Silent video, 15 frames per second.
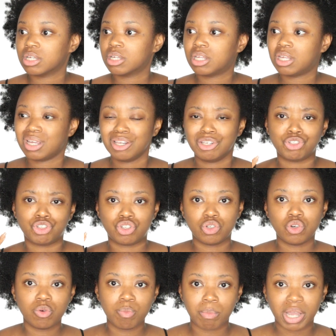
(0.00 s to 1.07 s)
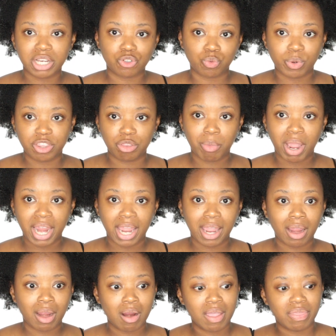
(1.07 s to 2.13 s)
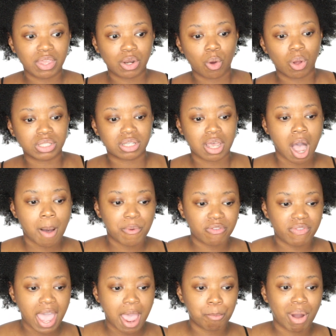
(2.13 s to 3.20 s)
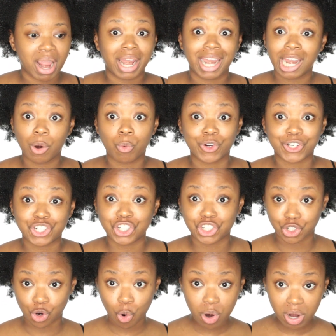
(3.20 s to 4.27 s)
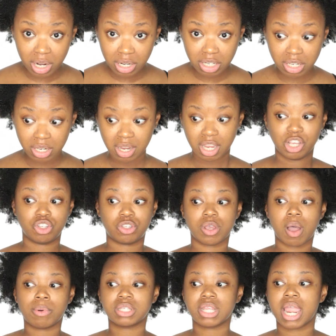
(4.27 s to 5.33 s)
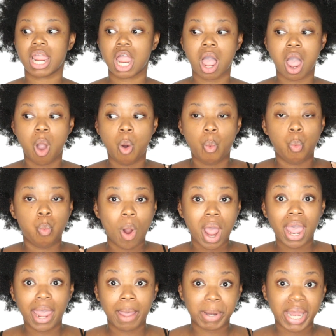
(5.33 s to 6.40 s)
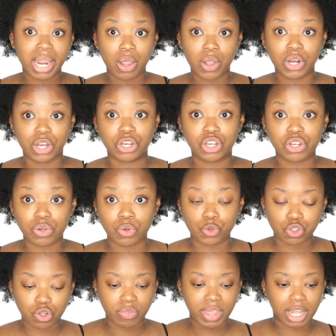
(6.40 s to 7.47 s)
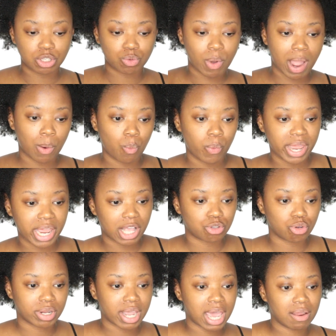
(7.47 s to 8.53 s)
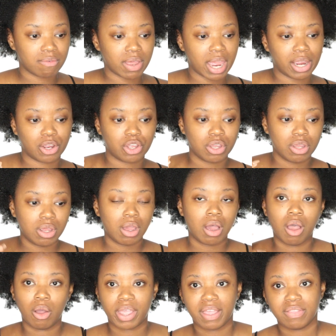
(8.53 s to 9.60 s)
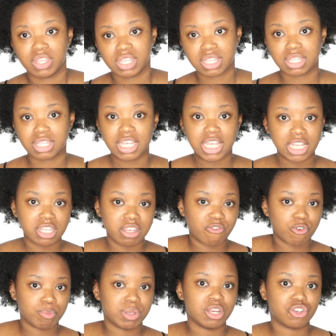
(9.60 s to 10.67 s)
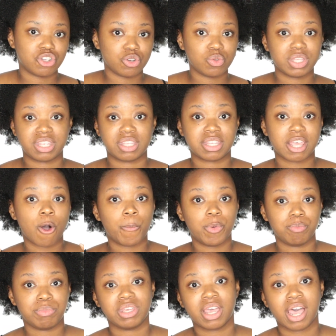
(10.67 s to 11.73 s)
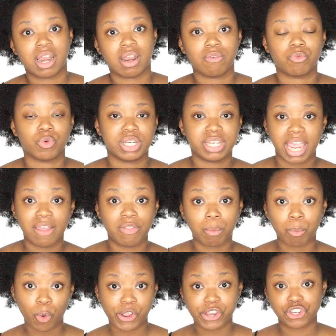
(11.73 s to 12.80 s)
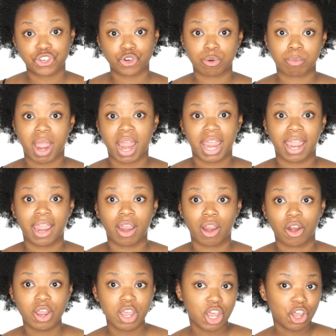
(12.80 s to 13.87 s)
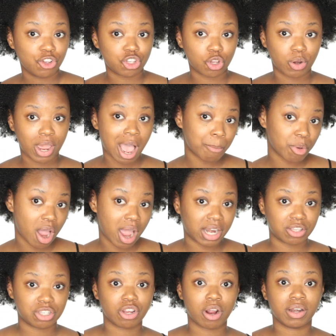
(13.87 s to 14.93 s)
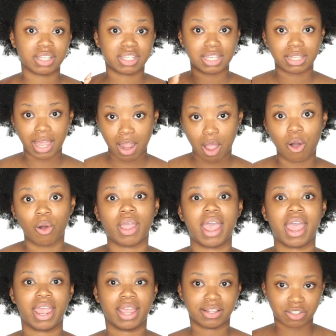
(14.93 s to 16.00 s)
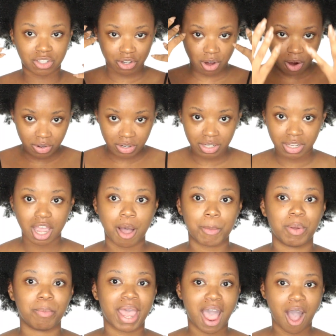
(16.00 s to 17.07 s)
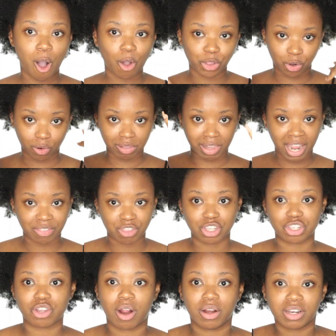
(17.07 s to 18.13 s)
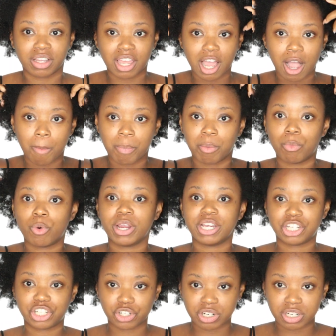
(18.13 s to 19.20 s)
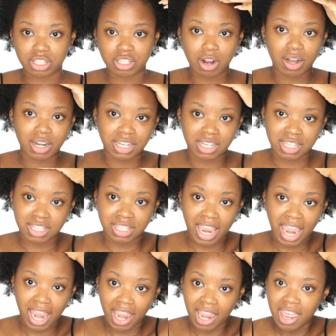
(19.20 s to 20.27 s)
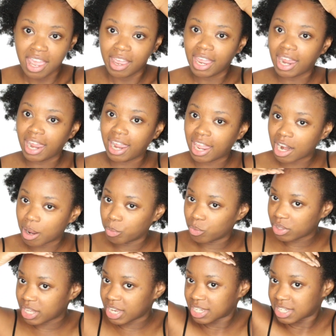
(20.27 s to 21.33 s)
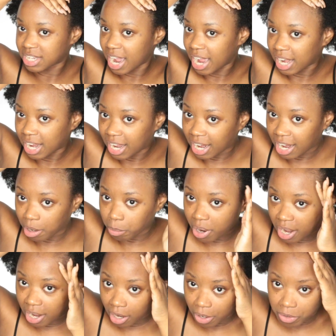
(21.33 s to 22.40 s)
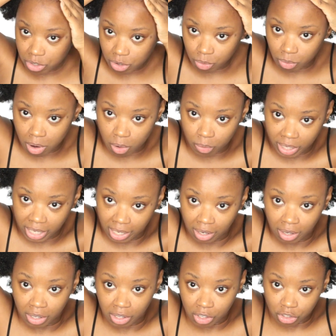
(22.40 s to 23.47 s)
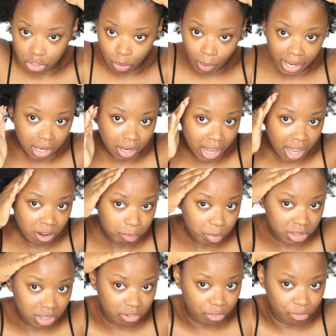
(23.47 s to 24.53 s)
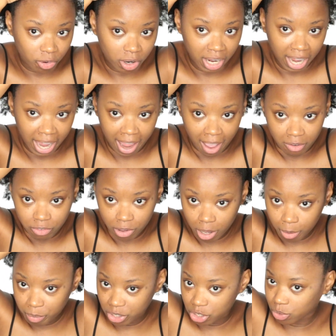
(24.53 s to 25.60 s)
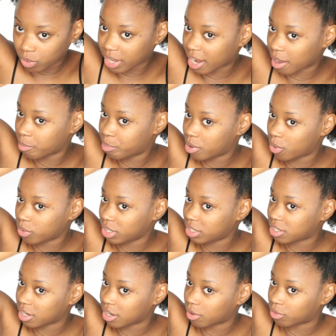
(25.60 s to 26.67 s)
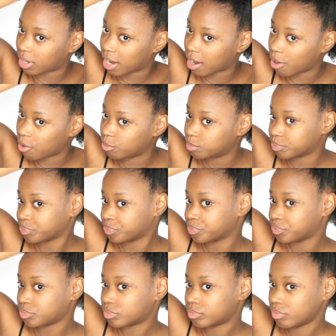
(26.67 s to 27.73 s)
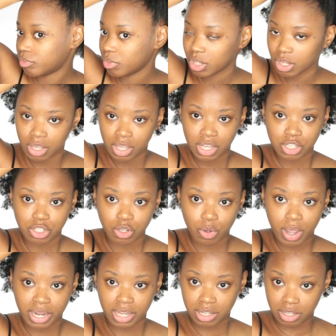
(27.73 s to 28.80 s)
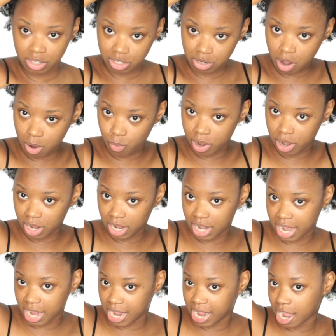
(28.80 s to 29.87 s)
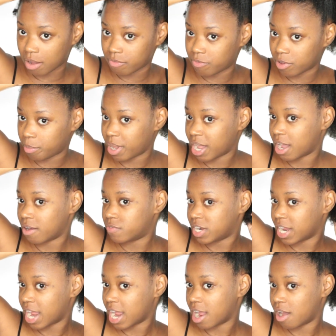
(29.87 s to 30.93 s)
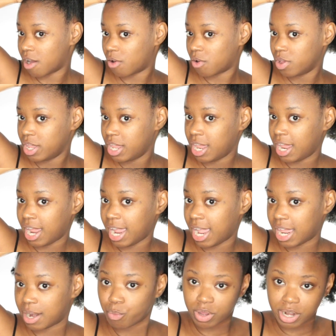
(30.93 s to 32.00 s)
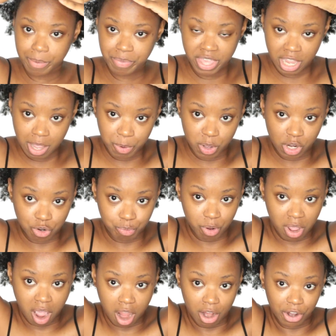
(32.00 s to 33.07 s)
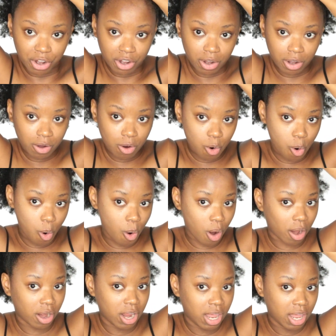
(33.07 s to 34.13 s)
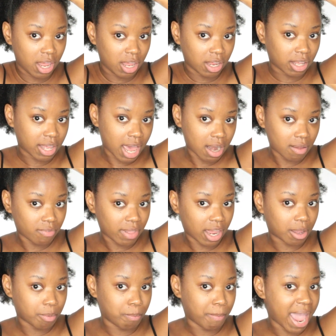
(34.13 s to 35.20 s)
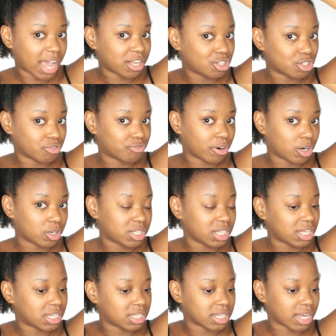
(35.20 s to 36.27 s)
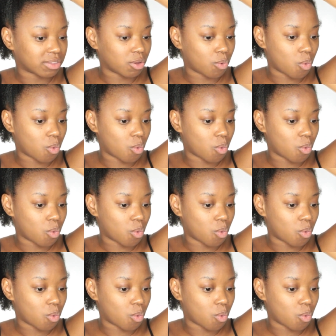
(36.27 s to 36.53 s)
couldn't do much with my hair. And then on top of that, my hair was short. So I was like, what am I gonna do? So that's why wigs are kind of like, okay, this is easy for me to do. This is helping me kind of retain the moisture in my hair. So now I'm kind of starting to see like, okay, it's starting to come about. Your length is starting to come. The moisture is starting to stay. And I'm really excited. And my hair is growing. So I can kind of put the front half up into like a ponytail now. So I can start wearing it like a half up, half down. And what I'm thinking I'm gonna conquer or kind of like master first is like the